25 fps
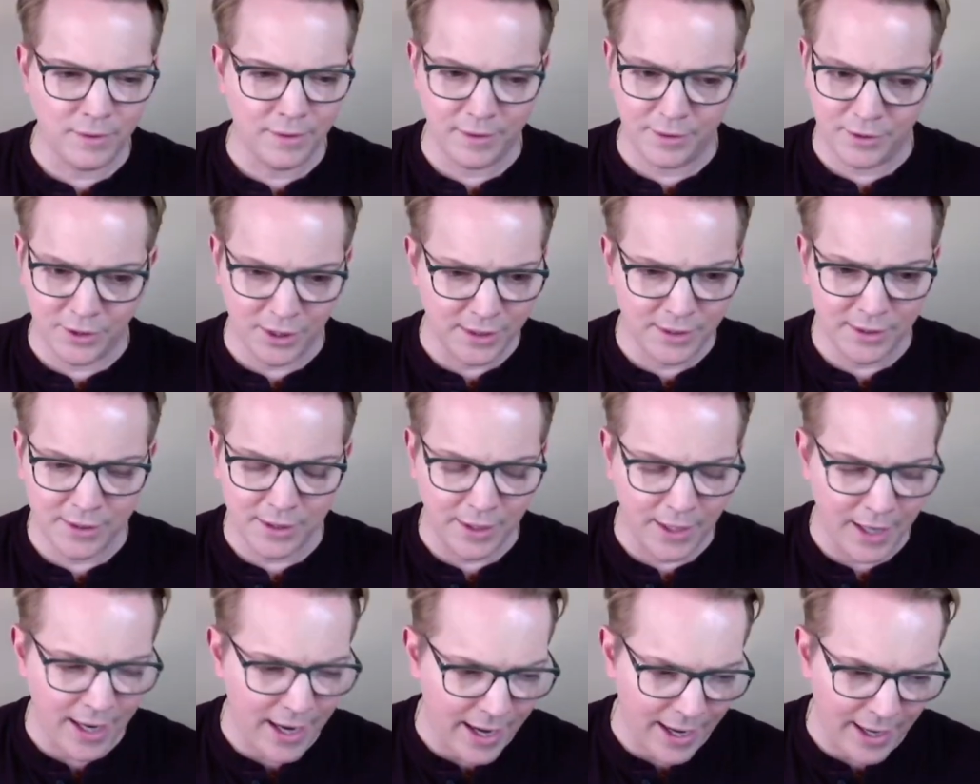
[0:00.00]
just
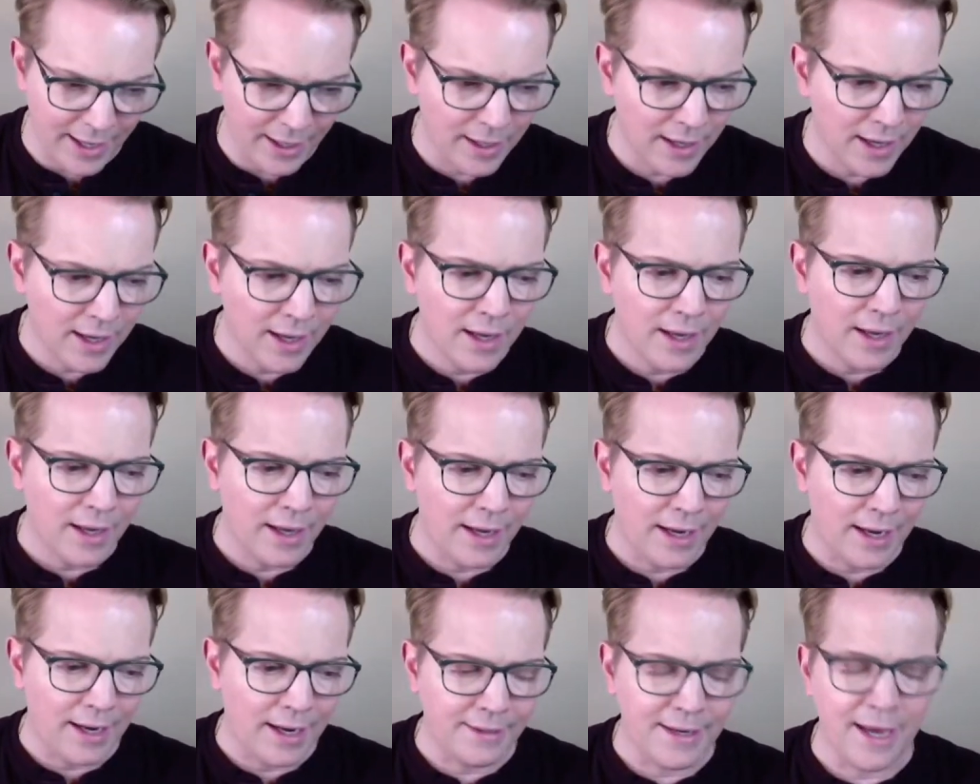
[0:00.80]
today,
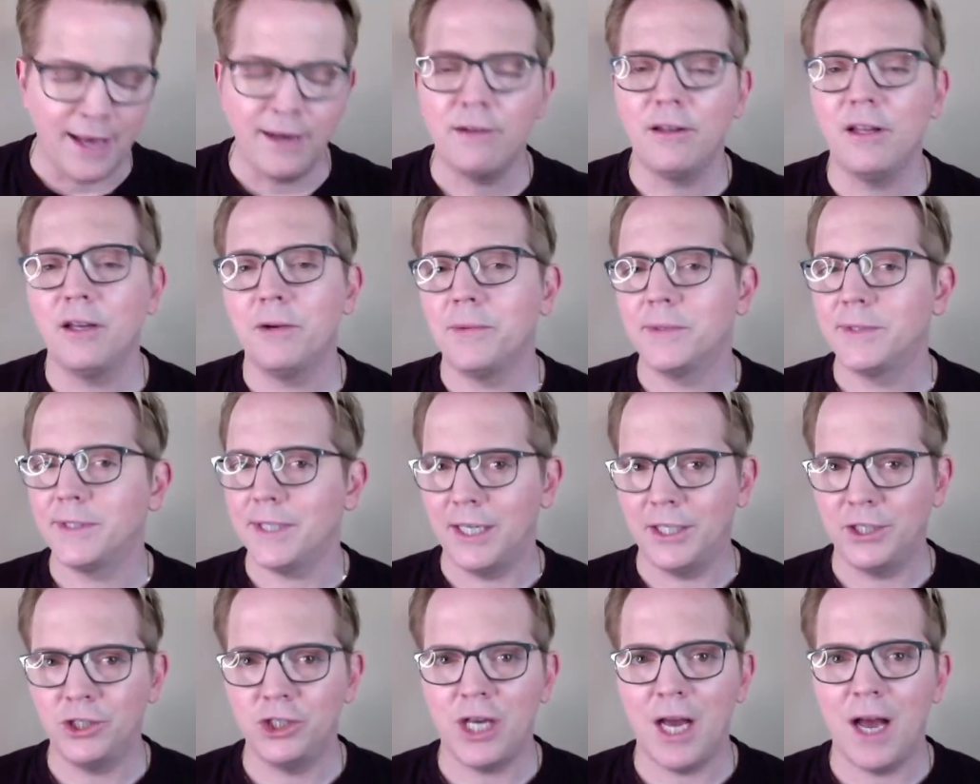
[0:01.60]
and not only was
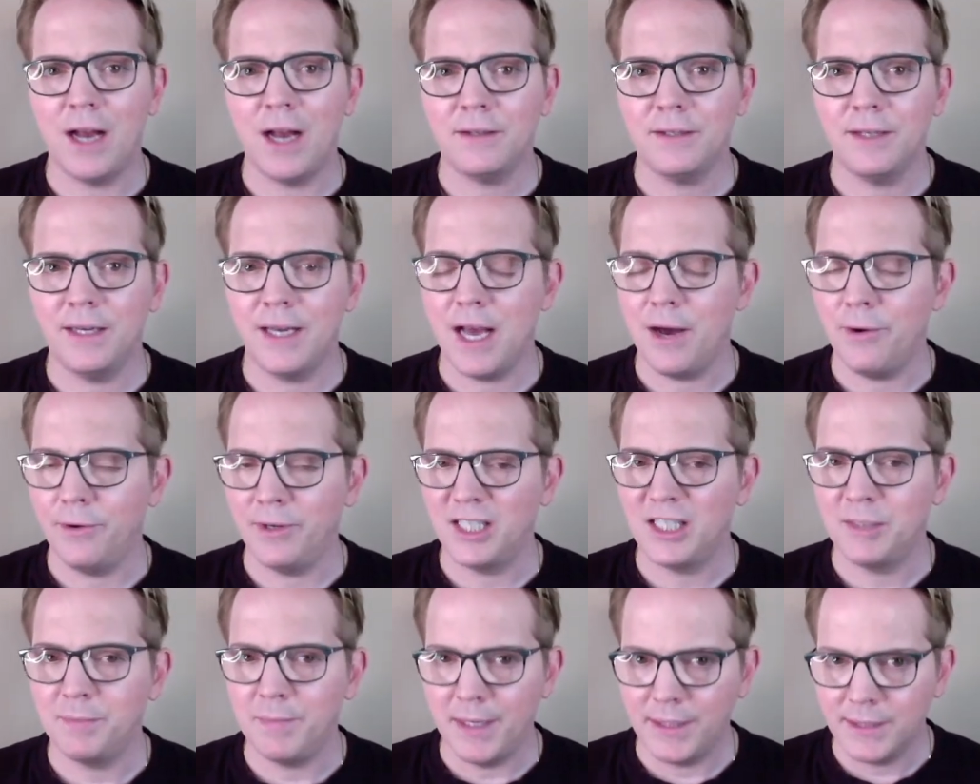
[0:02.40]
I shocked at how
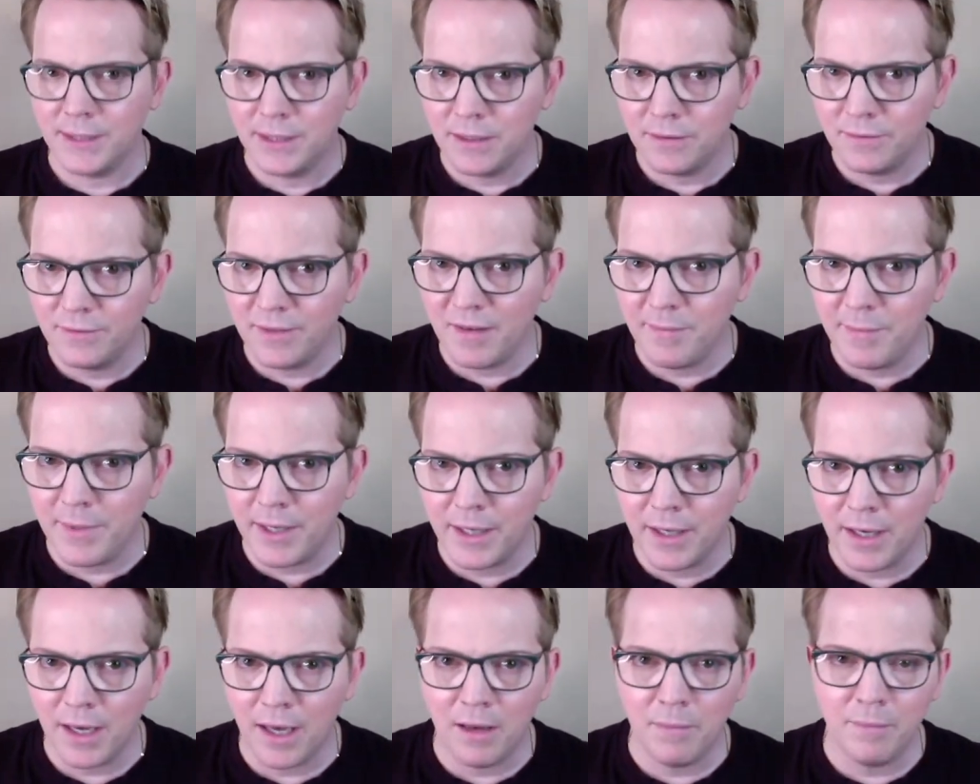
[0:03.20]
expensive they
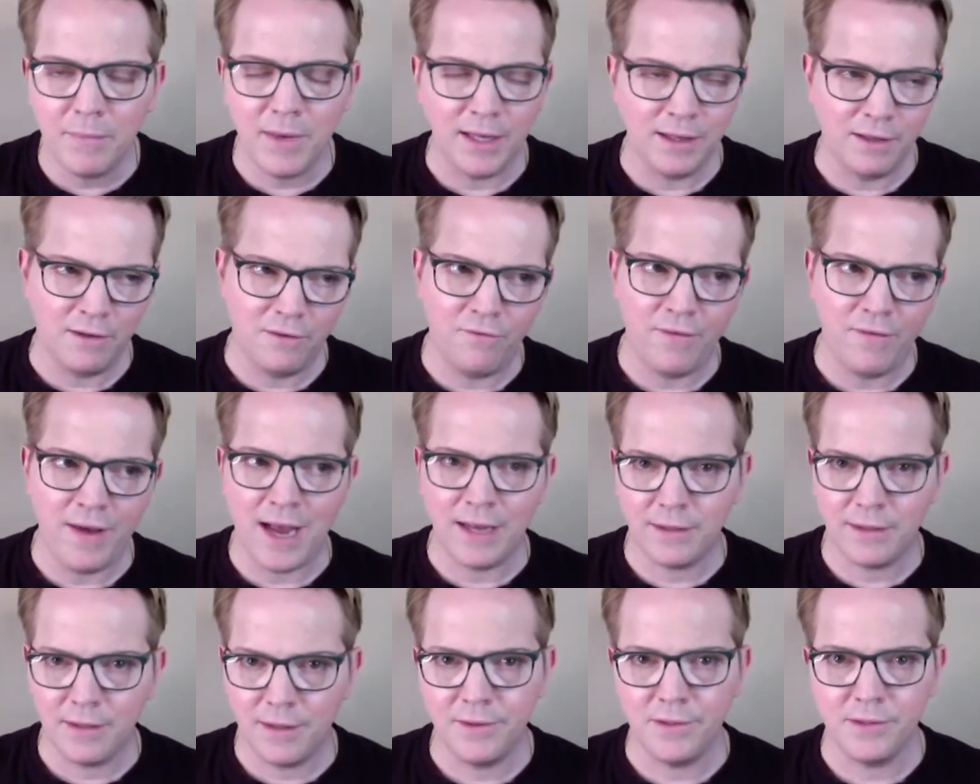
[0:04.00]
become and the
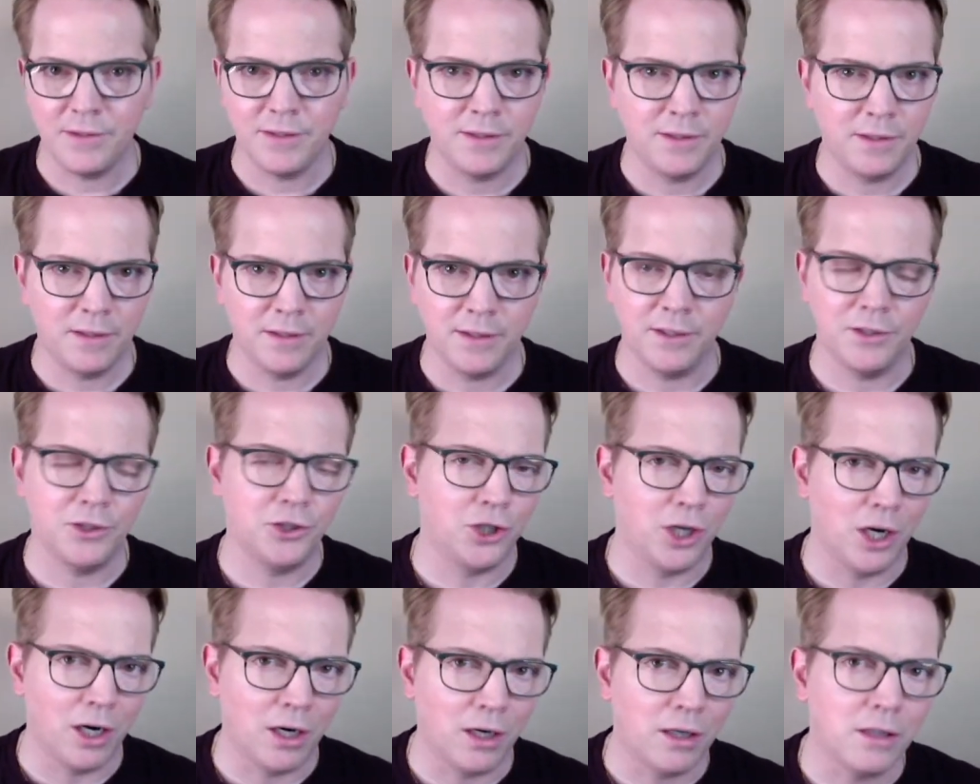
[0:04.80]
fact that they're still in
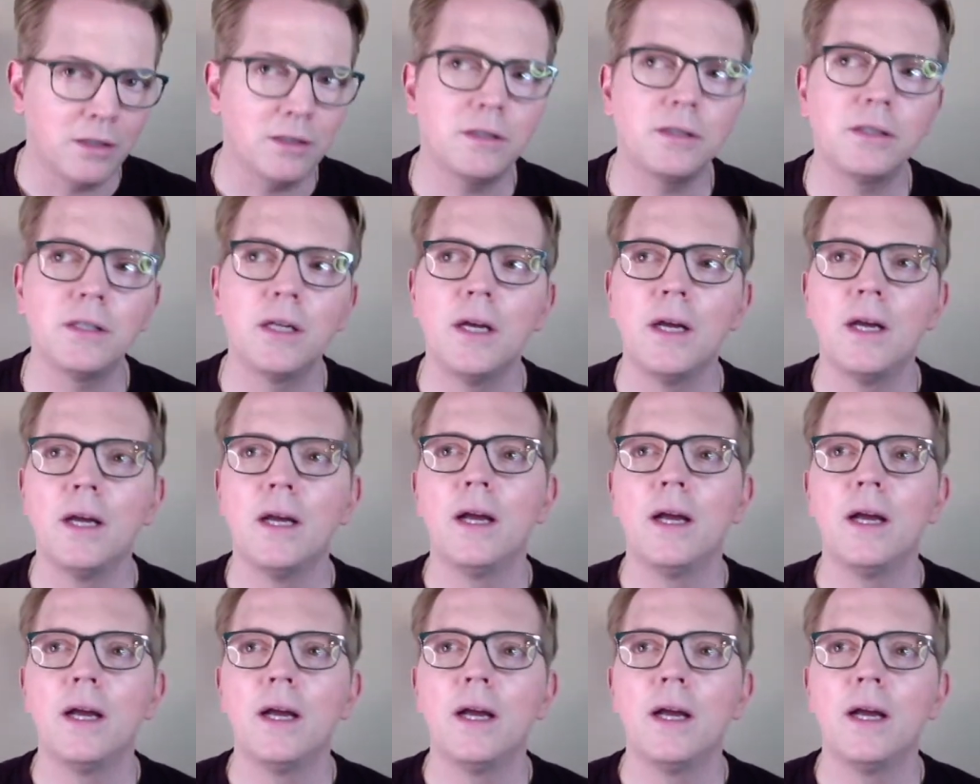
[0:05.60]
jars,